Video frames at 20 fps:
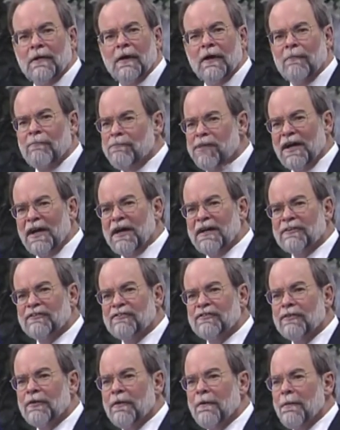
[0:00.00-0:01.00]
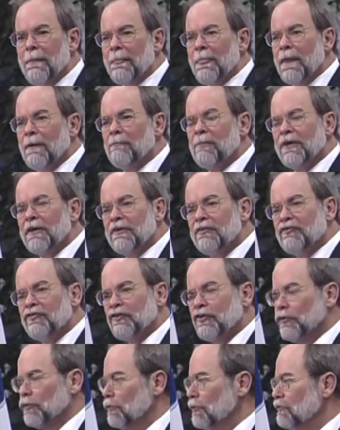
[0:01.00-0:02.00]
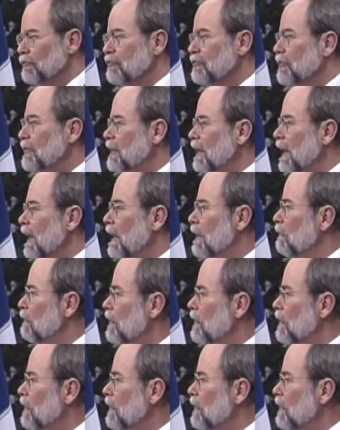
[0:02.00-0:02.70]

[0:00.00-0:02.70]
A bunch. But in schools today,